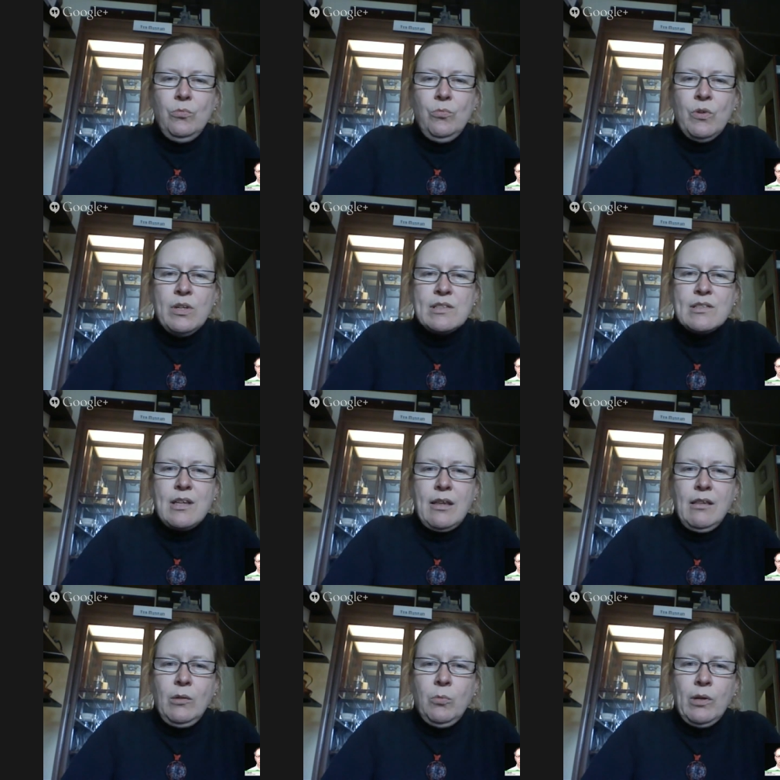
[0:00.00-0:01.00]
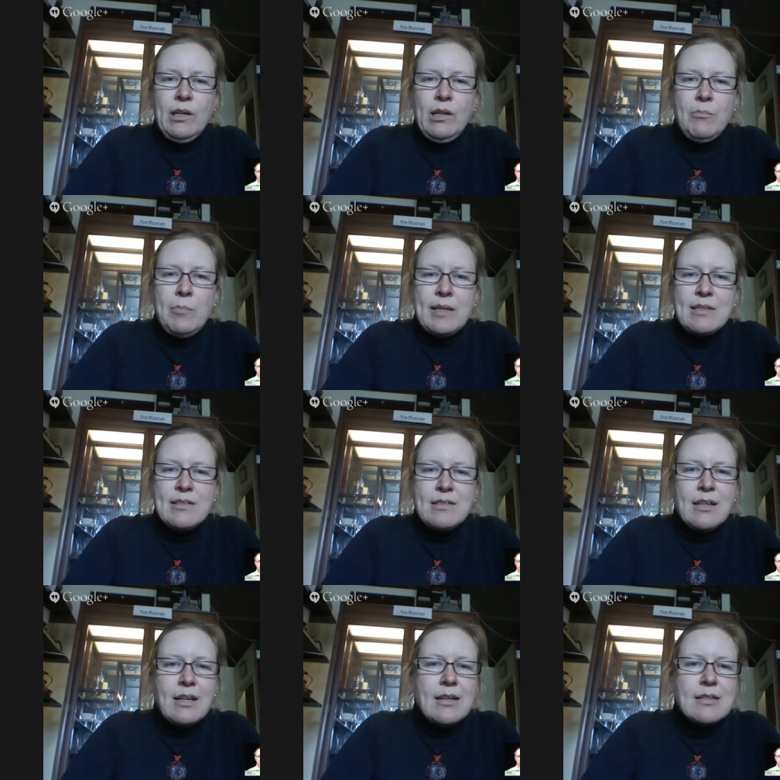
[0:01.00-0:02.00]
was, I think, one of the best
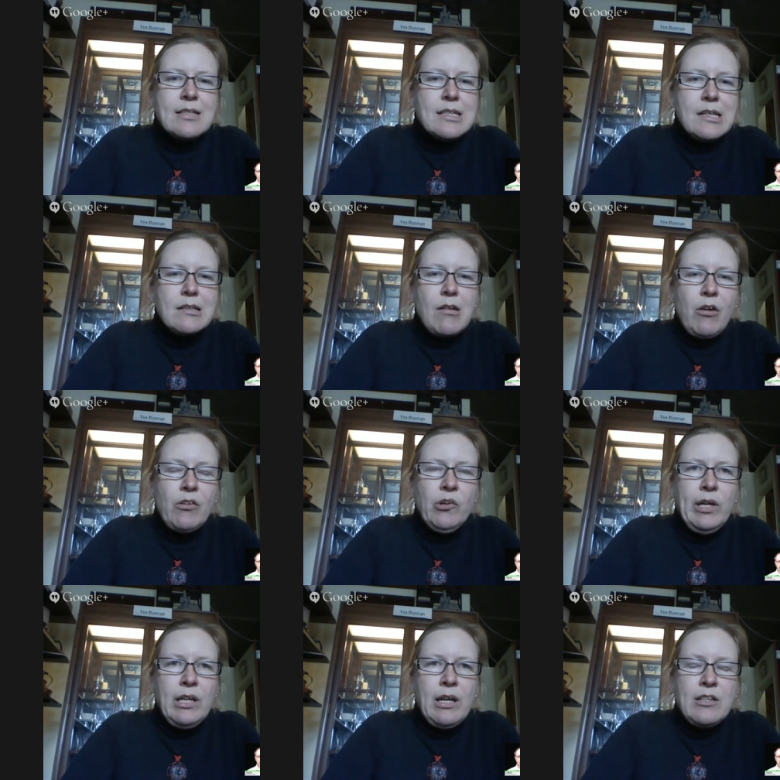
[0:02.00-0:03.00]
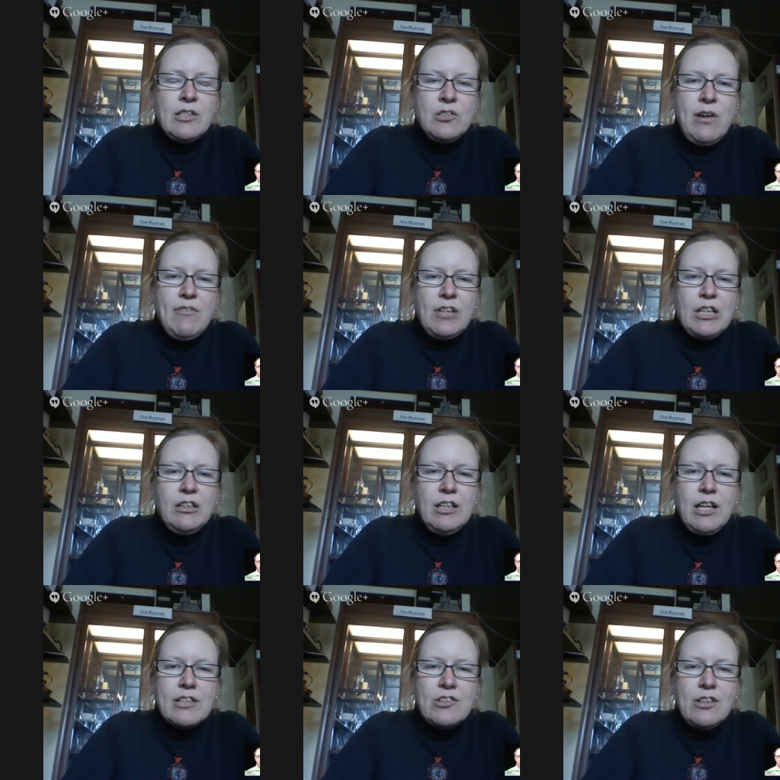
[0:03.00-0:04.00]
that I'd seen, although I do have a
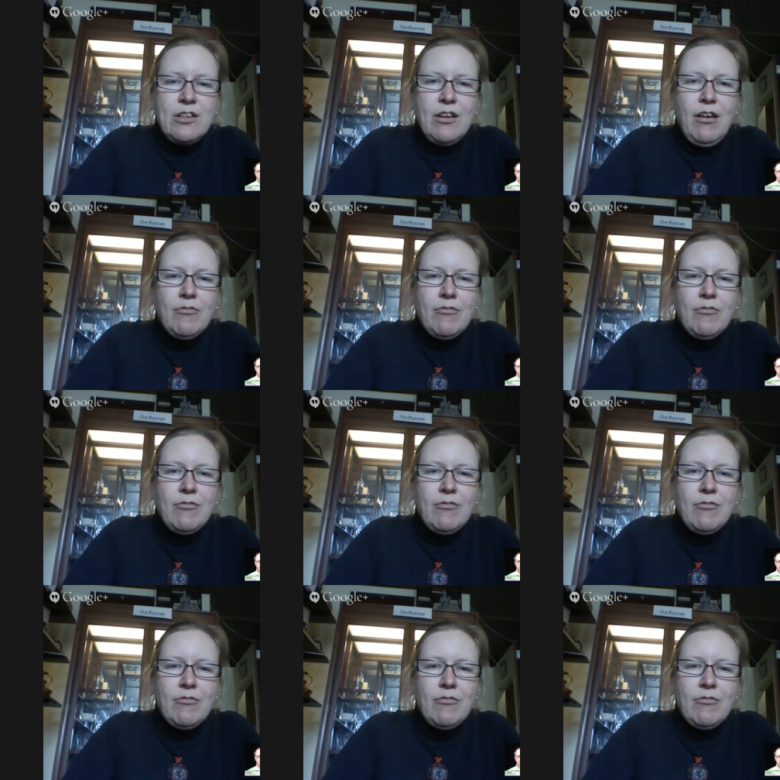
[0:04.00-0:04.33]
collection